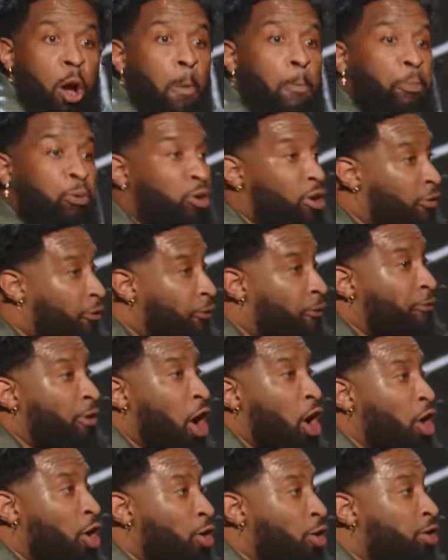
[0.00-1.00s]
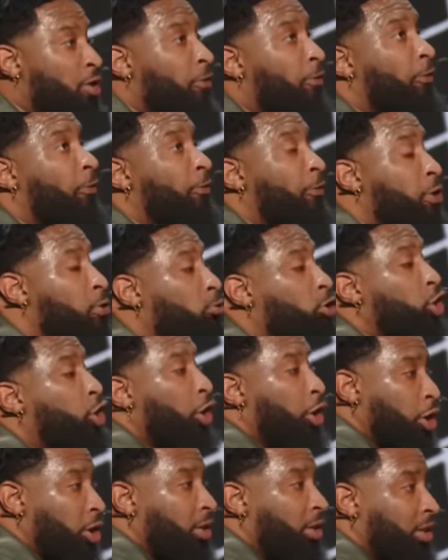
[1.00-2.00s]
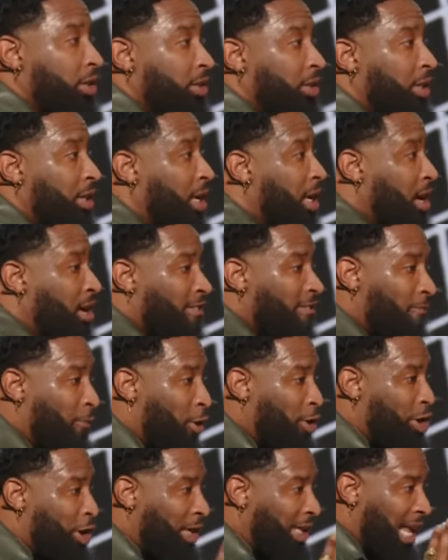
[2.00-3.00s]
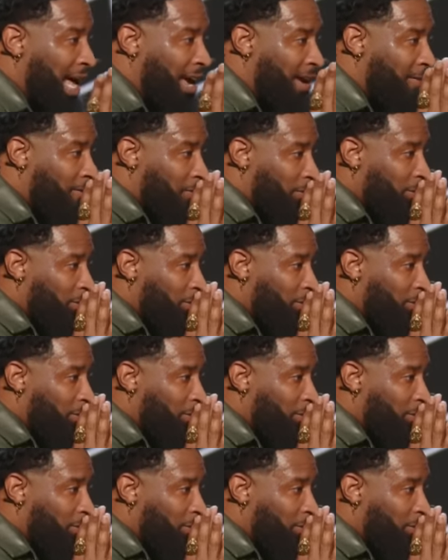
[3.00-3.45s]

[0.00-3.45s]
preferred future for your life.